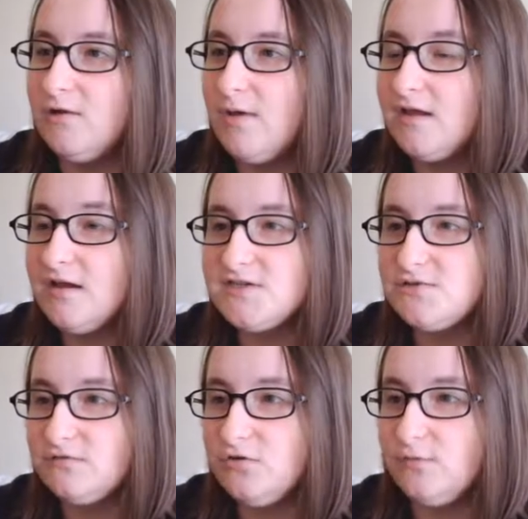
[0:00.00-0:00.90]
Anyway, cut
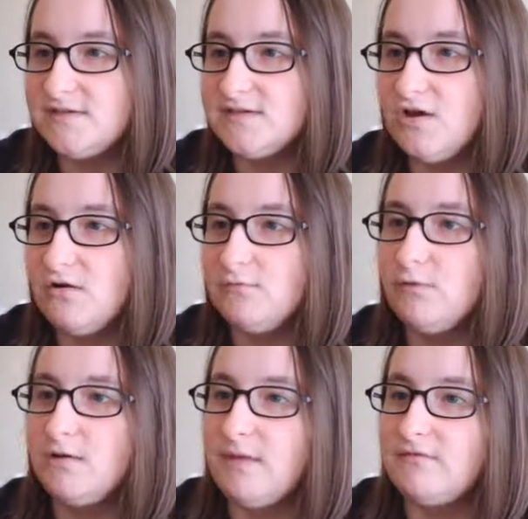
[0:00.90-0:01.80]
to a few weeks ago and
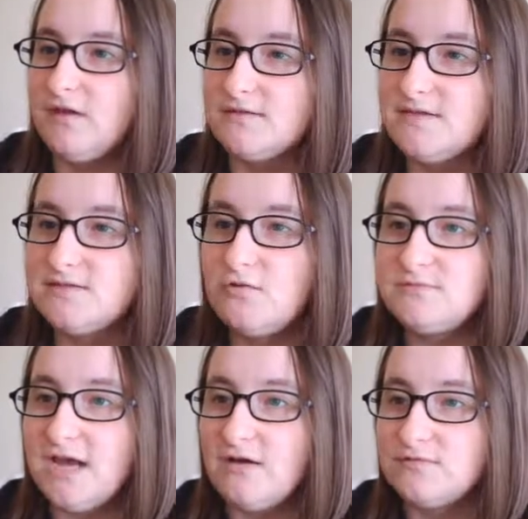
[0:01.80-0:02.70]
we're in my fiance's
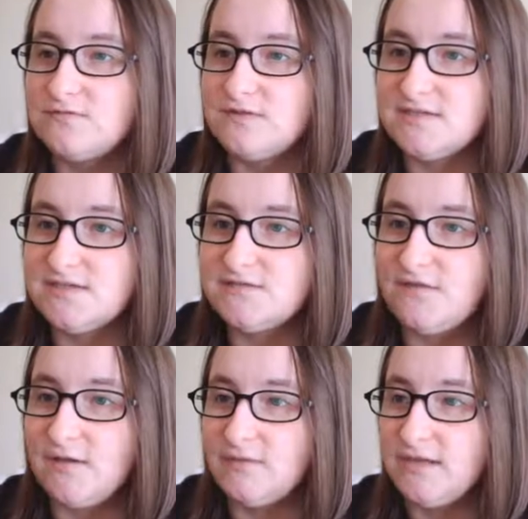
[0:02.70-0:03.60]
hometown to visit his
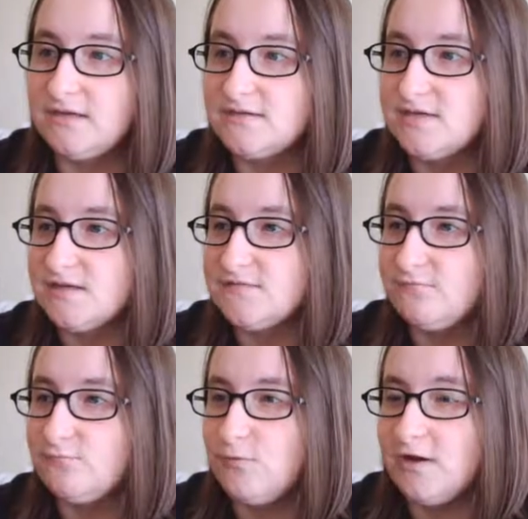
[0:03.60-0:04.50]
family and discuss
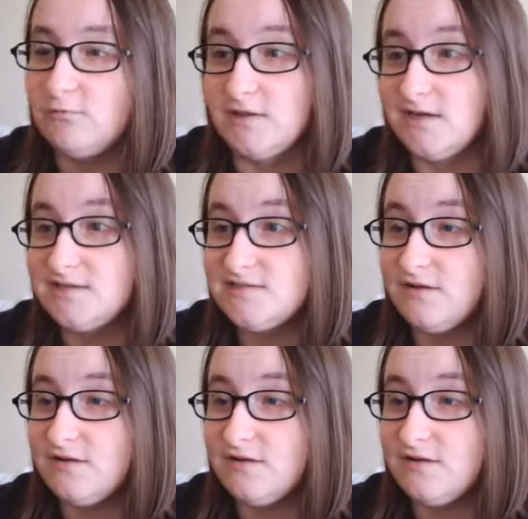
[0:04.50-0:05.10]
wedding related